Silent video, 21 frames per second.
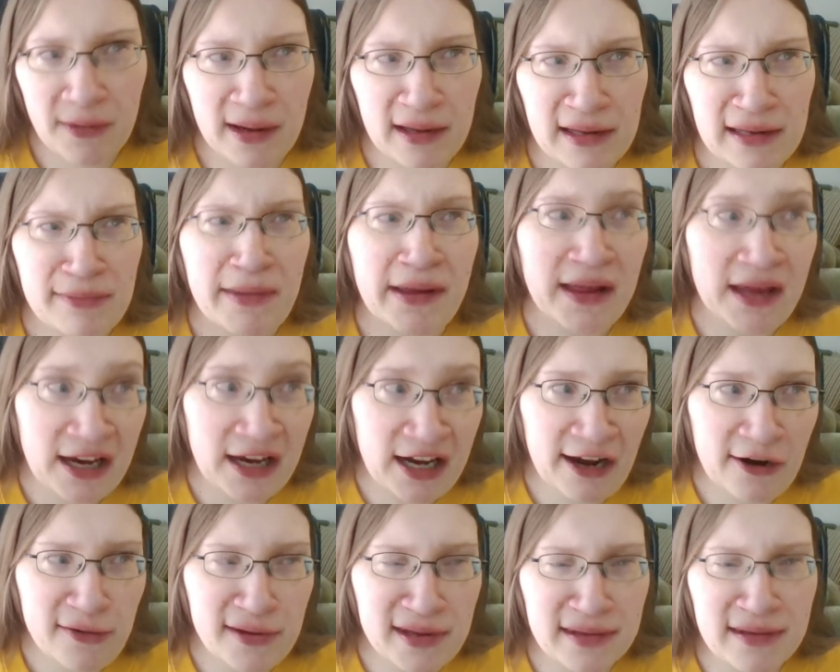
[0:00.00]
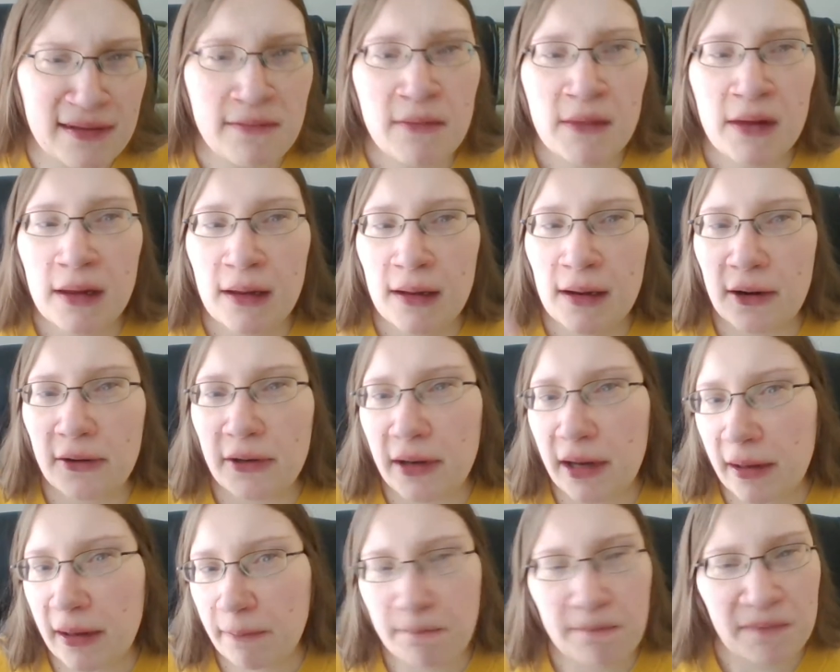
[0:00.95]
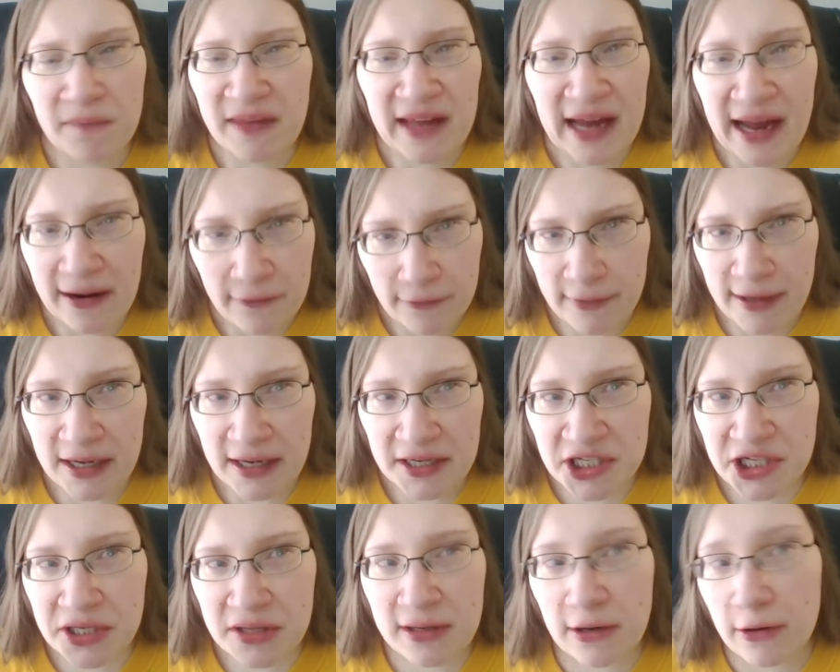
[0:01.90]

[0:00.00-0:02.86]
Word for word: because millionaires are not that rich.